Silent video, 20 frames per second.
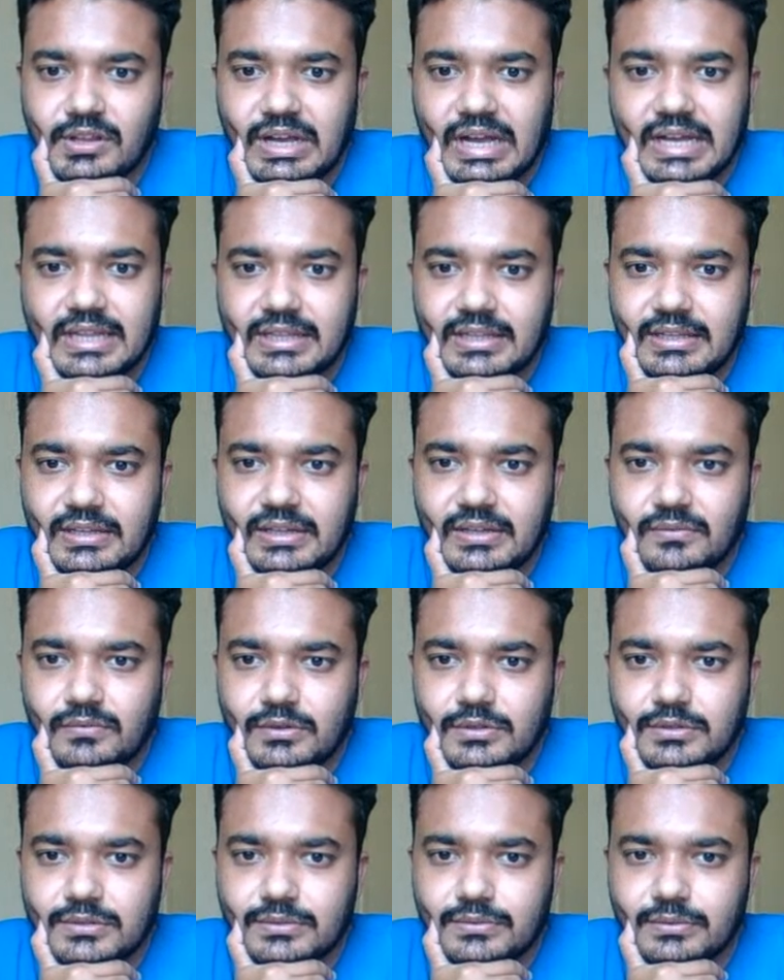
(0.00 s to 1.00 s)
I think he
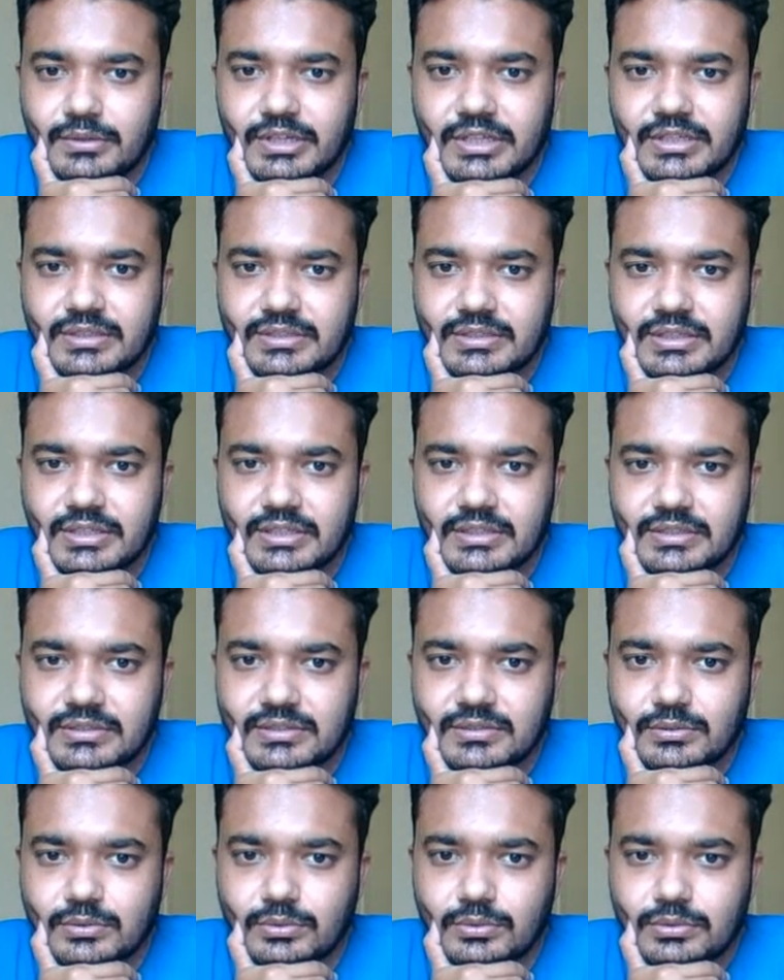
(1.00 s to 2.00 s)
wants to exchange
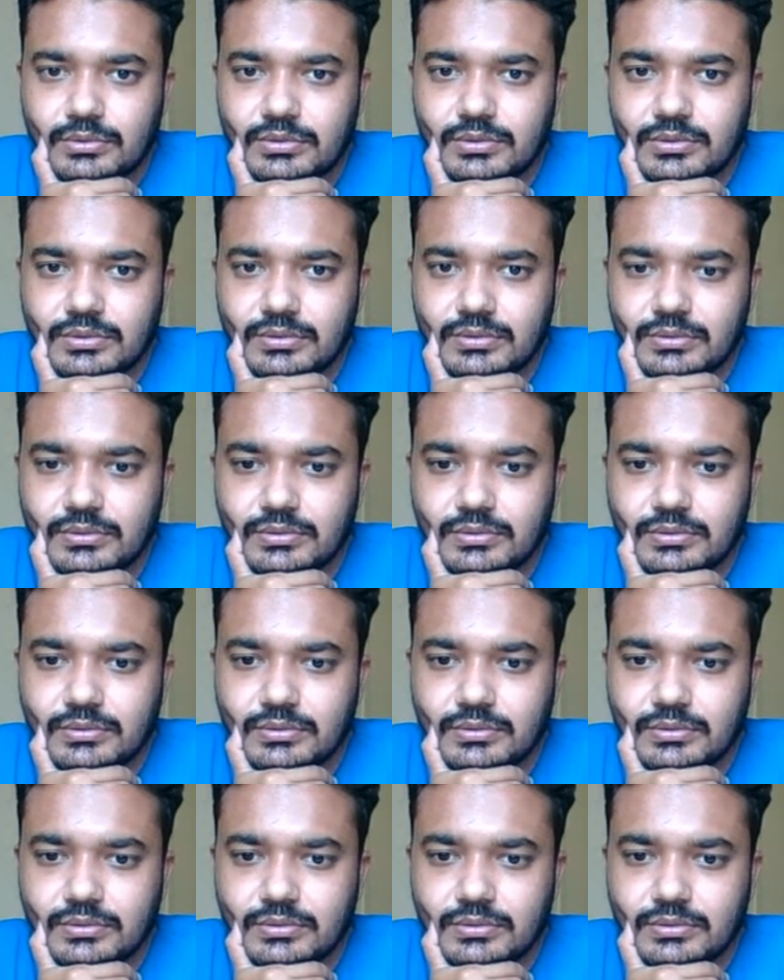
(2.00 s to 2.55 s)
rooks,